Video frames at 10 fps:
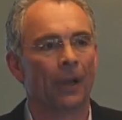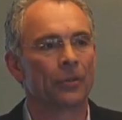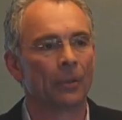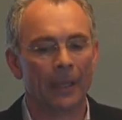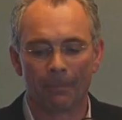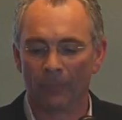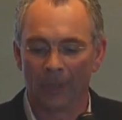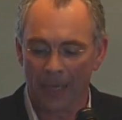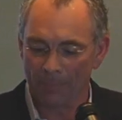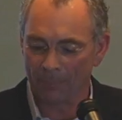So we
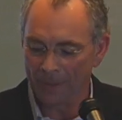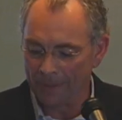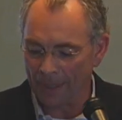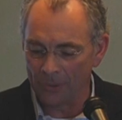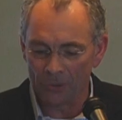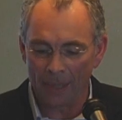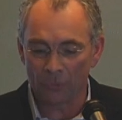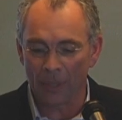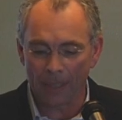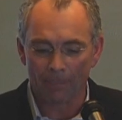went out, got a new dump
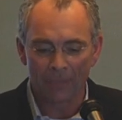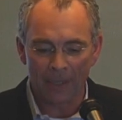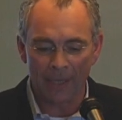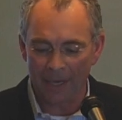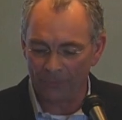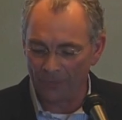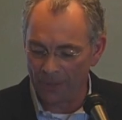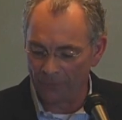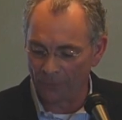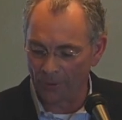truck, and had it
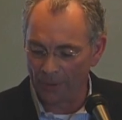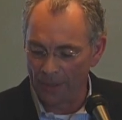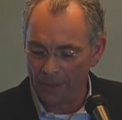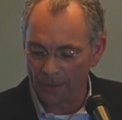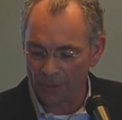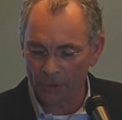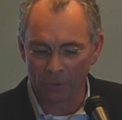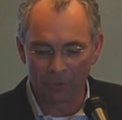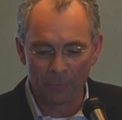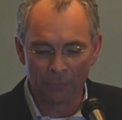fitted for snow
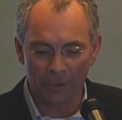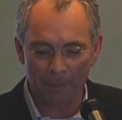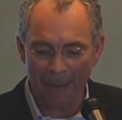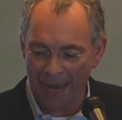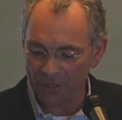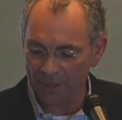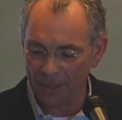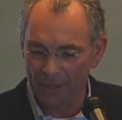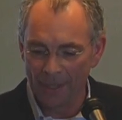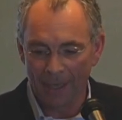removal
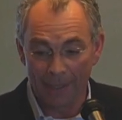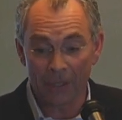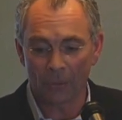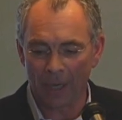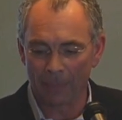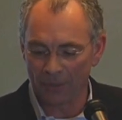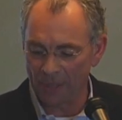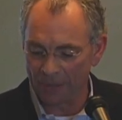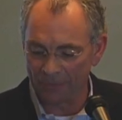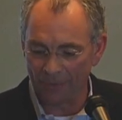capacity. And it's quite a
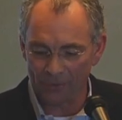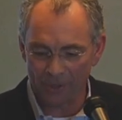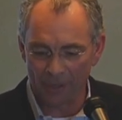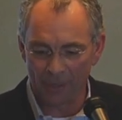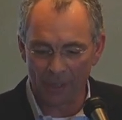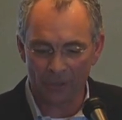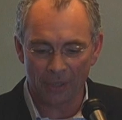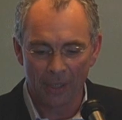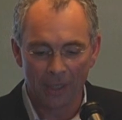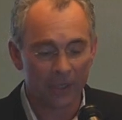machine. If you haven't seen it,
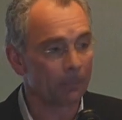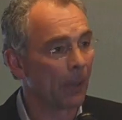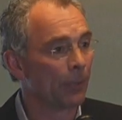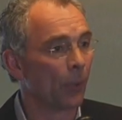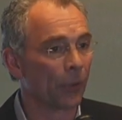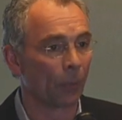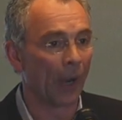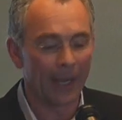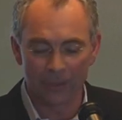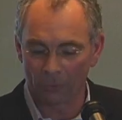it's probably worth a
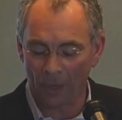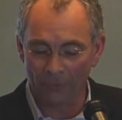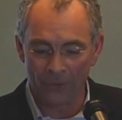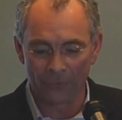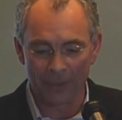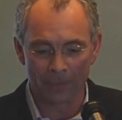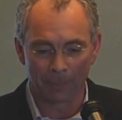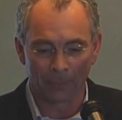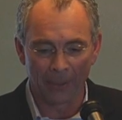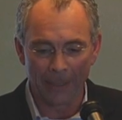ride in the Crawfish Festival
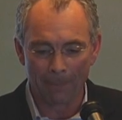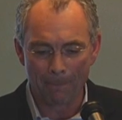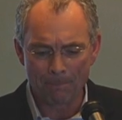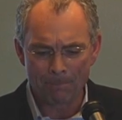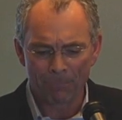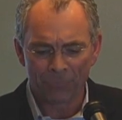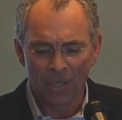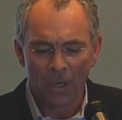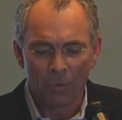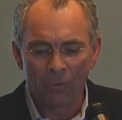parade.
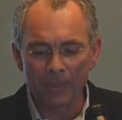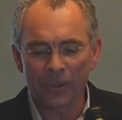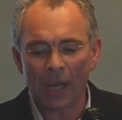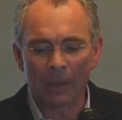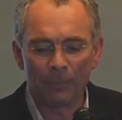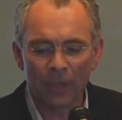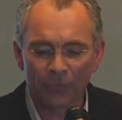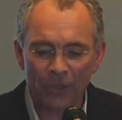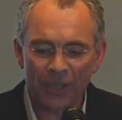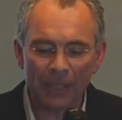We've been talking
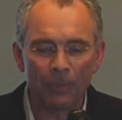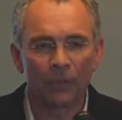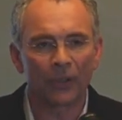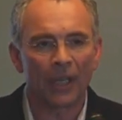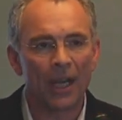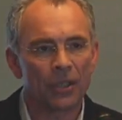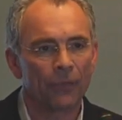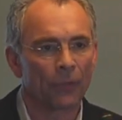about city beautification